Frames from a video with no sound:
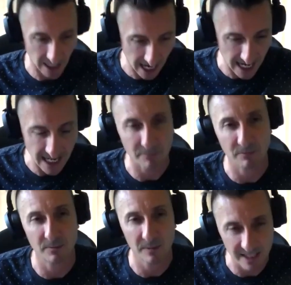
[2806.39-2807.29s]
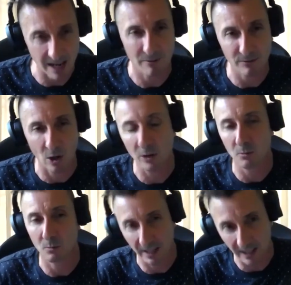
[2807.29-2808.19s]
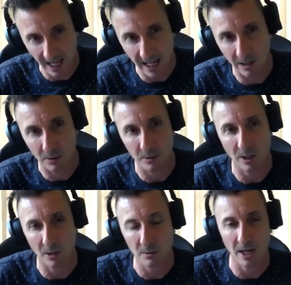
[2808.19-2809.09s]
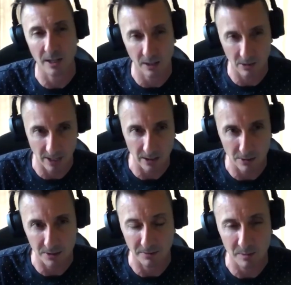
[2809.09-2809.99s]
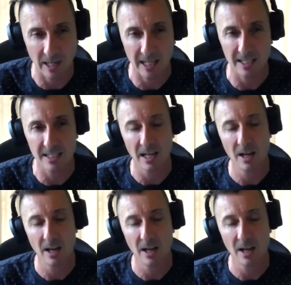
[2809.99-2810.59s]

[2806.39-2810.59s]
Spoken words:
a set font with their logo and the correct use of space.